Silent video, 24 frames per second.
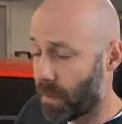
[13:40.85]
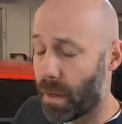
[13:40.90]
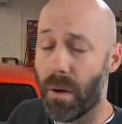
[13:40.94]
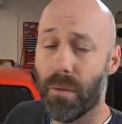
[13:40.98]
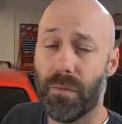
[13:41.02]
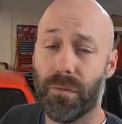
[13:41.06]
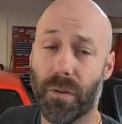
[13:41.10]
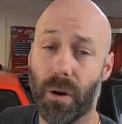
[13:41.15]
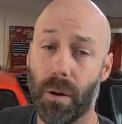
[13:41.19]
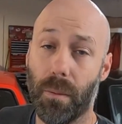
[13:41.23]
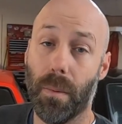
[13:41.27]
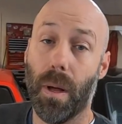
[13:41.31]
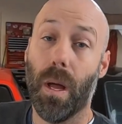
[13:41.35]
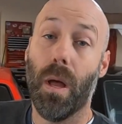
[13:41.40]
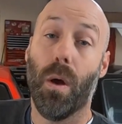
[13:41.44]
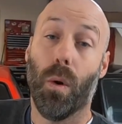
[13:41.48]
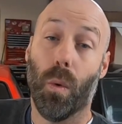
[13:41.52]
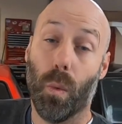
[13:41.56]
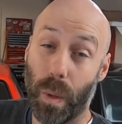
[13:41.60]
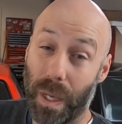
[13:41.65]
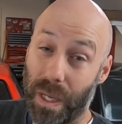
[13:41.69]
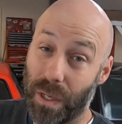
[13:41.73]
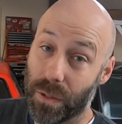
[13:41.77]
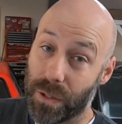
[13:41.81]
from
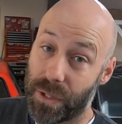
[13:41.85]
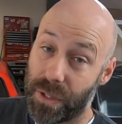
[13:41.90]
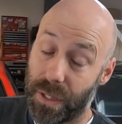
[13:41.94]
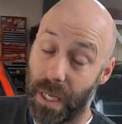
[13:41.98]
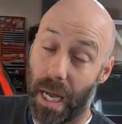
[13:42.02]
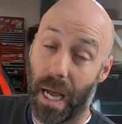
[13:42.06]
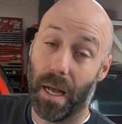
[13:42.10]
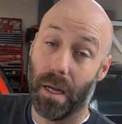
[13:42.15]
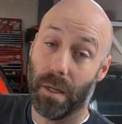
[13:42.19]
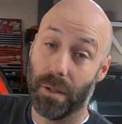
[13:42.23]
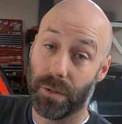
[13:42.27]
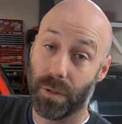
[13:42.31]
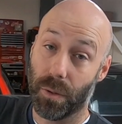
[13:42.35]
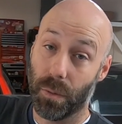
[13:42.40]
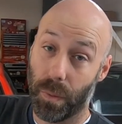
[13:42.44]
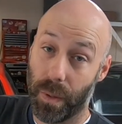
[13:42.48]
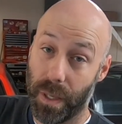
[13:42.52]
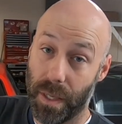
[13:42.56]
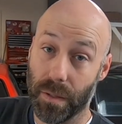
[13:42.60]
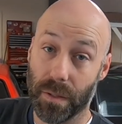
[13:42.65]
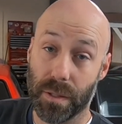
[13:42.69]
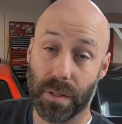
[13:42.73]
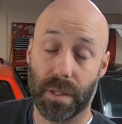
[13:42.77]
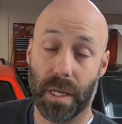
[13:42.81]
wheel style to
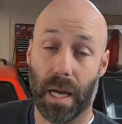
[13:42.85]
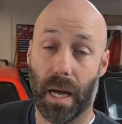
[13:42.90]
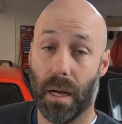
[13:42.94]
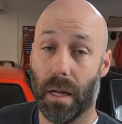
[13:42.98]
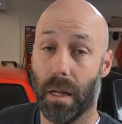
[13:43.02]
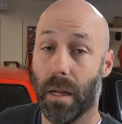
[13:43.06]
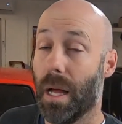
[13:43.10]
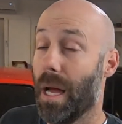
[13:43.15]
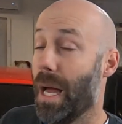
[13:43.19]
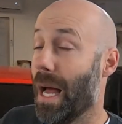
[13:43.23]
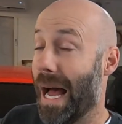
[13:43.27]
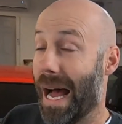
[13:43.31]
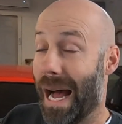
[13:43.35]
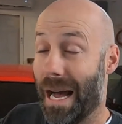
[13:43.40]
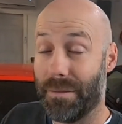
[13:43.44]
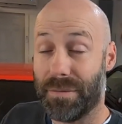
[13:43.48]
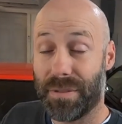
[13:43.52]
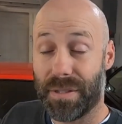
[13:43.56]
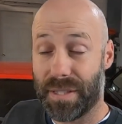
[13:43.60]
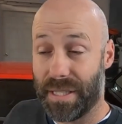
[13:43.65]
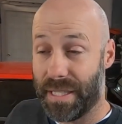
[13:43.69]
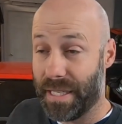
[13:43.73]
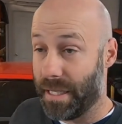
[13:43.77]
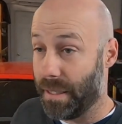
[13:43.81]
wheel style. I've
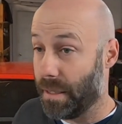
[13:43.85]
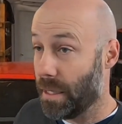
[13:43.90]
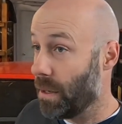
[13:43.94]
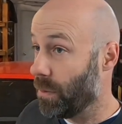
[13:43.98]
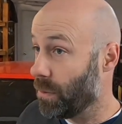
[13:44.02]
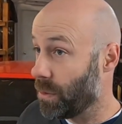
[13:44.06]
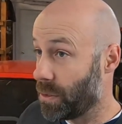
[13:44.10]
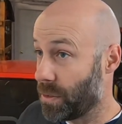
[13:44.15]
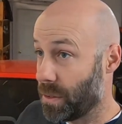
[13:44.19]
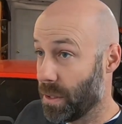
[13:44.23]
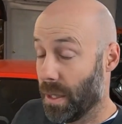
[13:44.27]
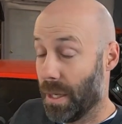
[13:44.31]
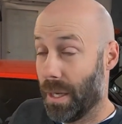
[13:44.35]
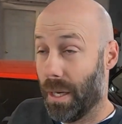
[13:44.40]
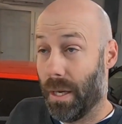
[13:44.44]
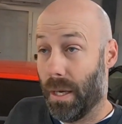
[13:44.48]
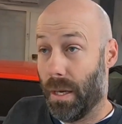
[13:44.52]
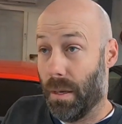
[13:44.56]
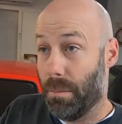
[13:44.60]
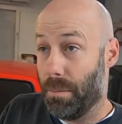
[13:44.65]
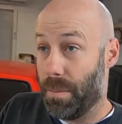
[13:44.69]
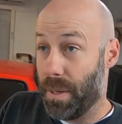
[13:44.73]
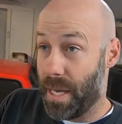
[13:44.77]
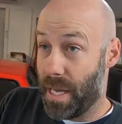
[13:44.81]
seen those
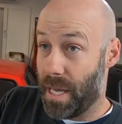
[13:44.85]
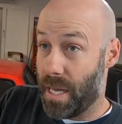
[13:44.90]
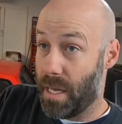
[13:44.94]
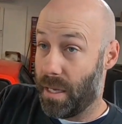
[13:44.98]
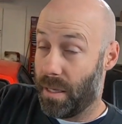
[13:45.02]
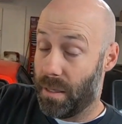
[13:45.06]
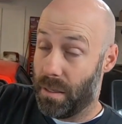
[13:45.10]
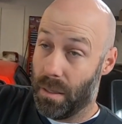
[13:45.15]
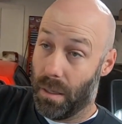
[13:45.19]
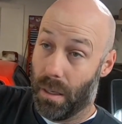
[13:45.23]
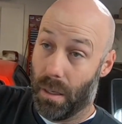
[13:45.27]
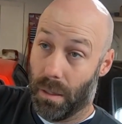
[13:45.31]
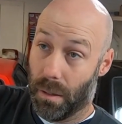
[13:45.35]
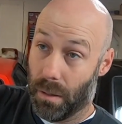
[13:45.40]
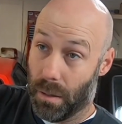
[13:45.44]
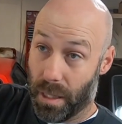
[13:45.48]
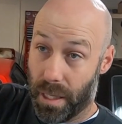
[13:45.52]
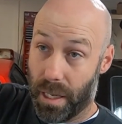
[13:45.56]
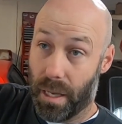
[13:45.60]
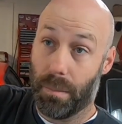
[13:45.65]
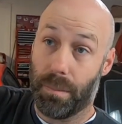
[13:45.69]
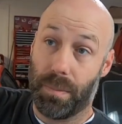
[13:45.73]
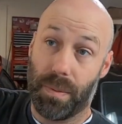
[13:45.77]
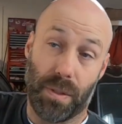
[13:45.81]
bead
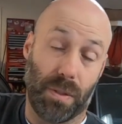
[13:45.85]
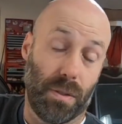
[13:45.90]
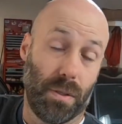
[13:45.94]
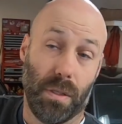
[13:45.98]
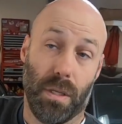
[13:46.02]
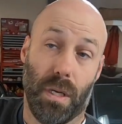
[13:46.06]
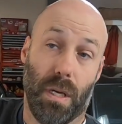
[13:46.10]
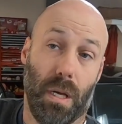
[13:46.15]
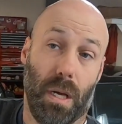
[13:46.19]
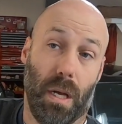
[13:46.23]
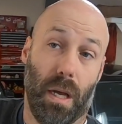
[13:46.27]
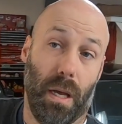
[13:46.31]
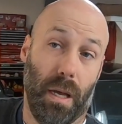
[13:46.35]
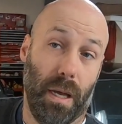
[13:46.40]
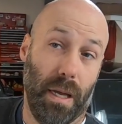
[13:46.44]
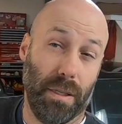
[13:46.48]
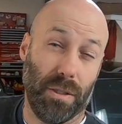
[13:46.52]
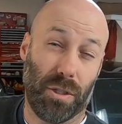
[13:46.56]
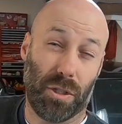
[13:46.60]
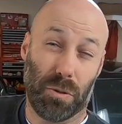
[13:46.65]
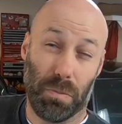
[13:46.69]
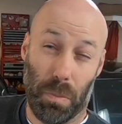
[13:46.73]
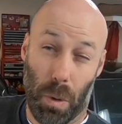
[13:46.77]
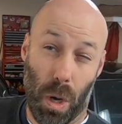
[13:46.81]
lips
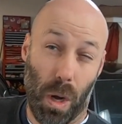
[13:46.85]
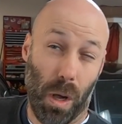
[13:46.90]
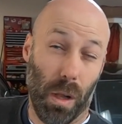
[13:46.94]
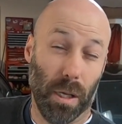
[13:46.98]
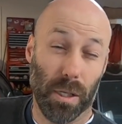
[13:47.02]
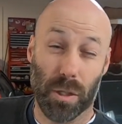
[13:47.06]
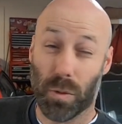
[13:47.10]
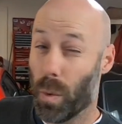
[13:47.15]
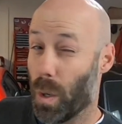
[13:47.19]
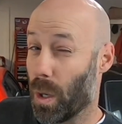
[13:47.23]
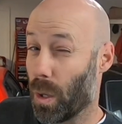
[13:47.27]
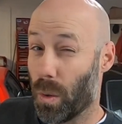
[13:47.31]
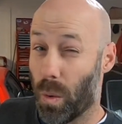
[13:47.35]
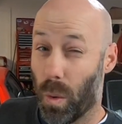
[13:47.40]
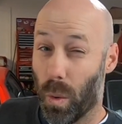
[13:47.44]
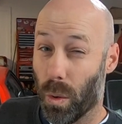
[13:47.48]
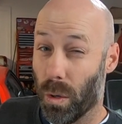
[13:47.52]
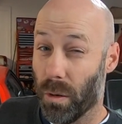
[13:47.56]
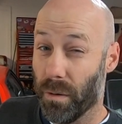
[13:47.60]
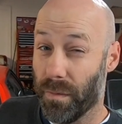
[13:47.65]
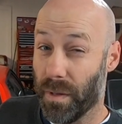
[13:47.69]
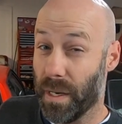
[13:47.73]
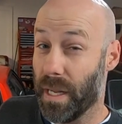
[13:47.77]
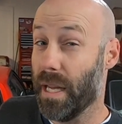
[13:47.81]
as small as
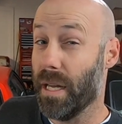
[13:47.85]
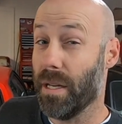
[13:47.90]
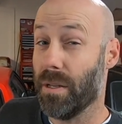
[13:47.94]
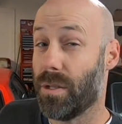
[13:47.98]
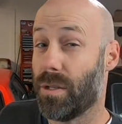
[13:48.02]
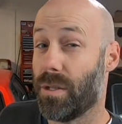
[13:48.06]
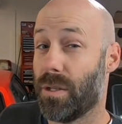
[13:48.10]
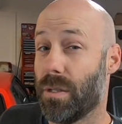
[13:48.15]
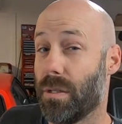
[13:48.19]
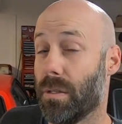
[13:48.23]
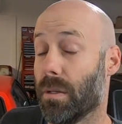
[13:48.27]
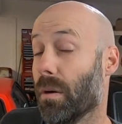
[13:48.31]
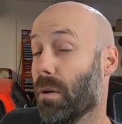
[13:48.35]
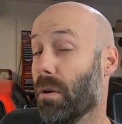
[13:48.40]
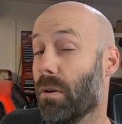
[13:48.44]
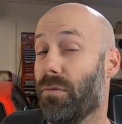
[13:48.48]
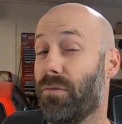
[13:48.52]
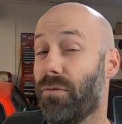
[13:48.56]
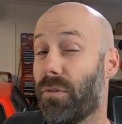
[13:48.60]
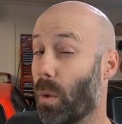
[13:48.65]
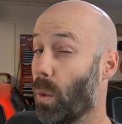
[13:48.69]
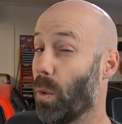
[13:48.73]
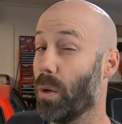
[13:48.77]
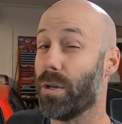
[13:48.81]
1/4 inch on a
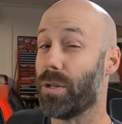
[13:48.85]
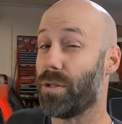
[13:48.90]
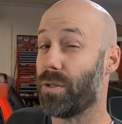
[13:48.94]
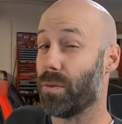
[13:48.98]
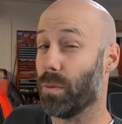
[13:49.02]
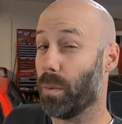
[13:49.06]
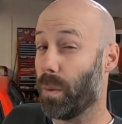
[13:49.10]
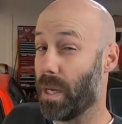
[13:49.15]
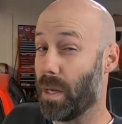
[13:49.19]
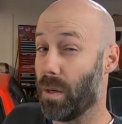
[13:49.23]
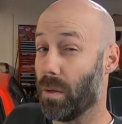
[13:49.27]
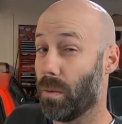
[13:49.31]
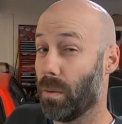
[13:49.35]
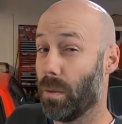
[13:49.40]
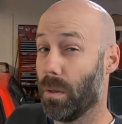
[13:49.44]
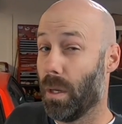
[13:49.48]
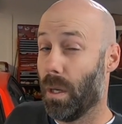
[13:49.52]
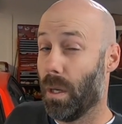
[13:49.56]
forged wheel